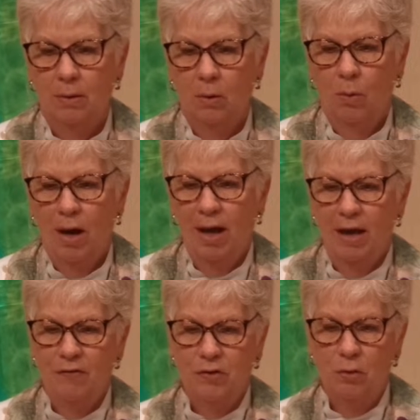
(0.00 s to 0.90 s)
Why
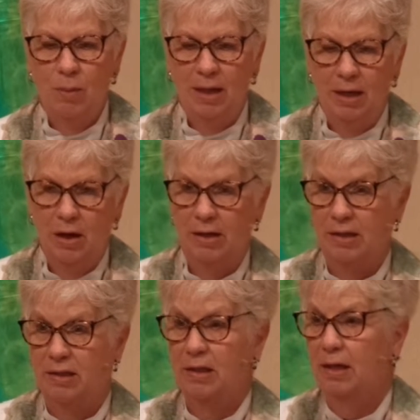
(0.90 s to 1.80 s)
have so many gotten
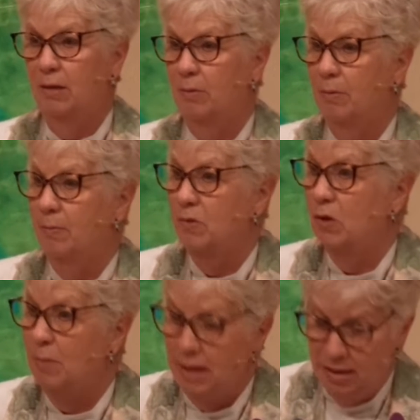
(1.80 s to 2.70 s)
sick, so
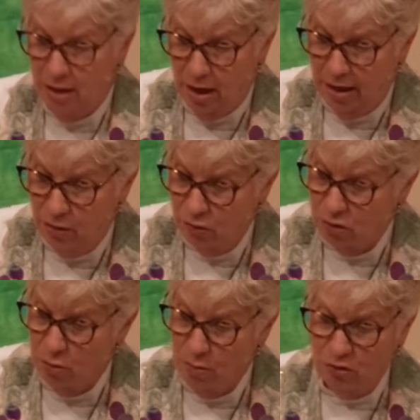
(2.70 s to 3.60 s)
many died? There's
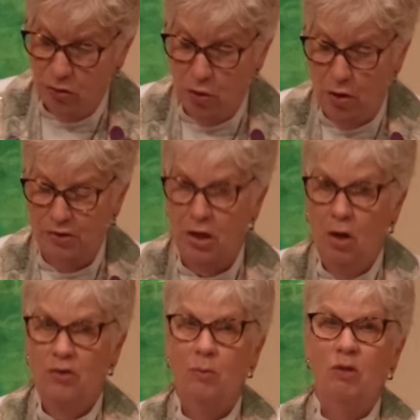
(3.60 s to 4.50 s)
so much loss,
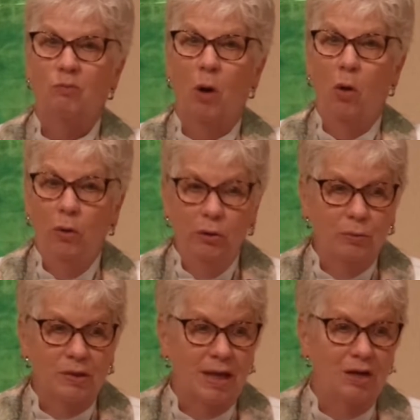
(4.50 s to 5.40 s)
so much
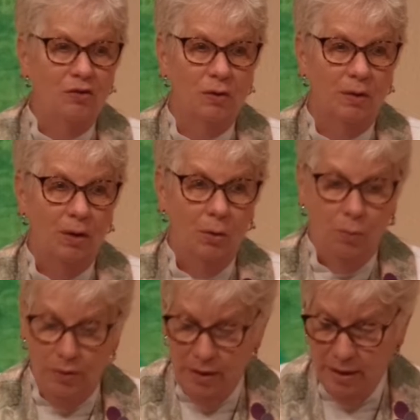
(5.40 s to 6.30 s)
polarization
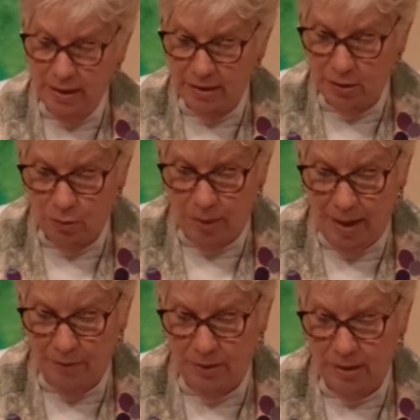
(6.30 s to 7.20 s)
within us and
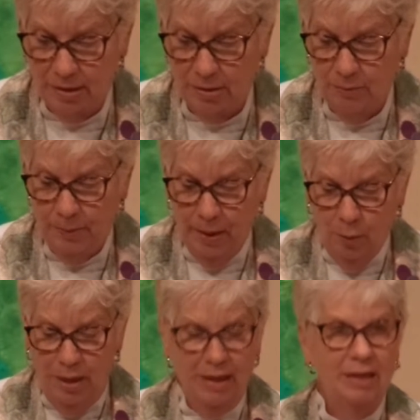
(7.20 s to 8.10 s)
around us.
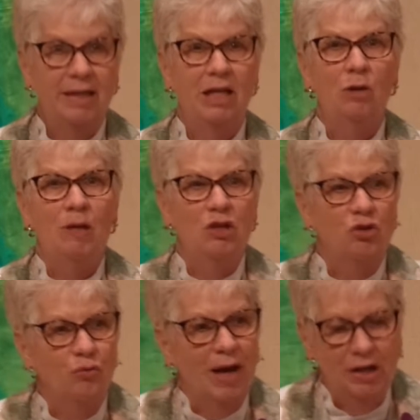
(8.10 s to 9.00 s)
We continue to be
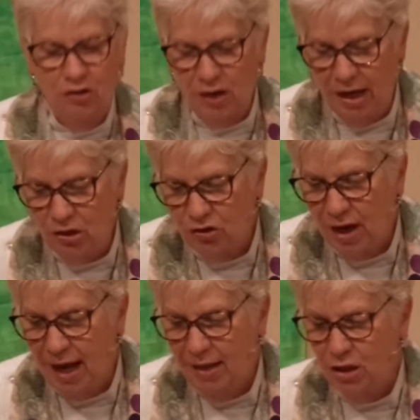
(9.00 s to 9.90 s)
stretched and
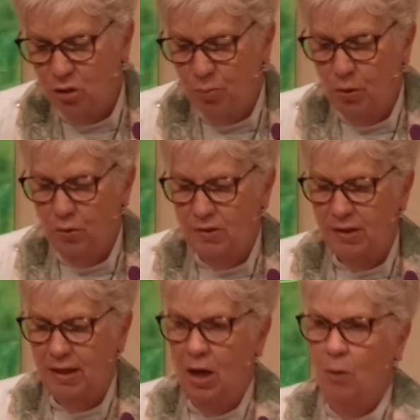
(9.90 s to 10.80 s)
challenged
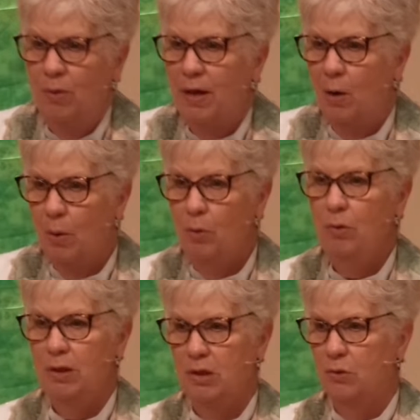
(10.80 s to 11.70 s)
personally with our own
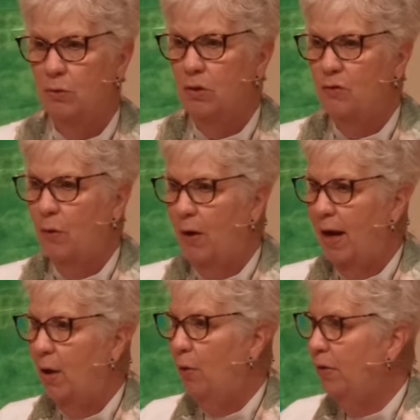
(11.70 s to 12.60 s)
concerns for our
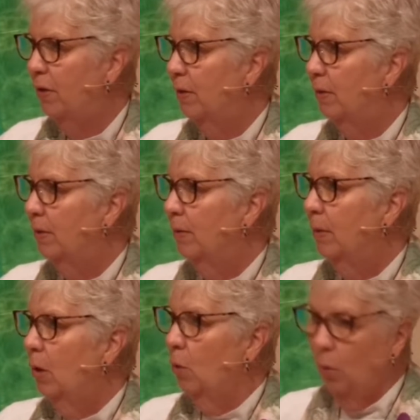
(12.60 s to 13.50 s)
health,
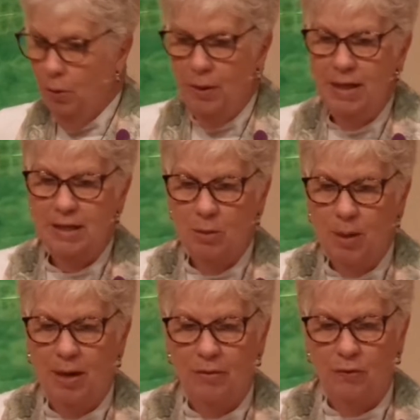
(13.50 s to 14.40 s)
worries
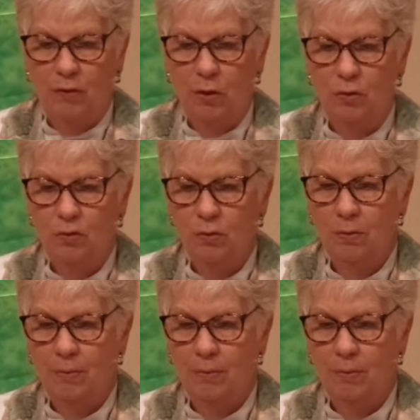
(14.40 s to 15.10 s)
about the future.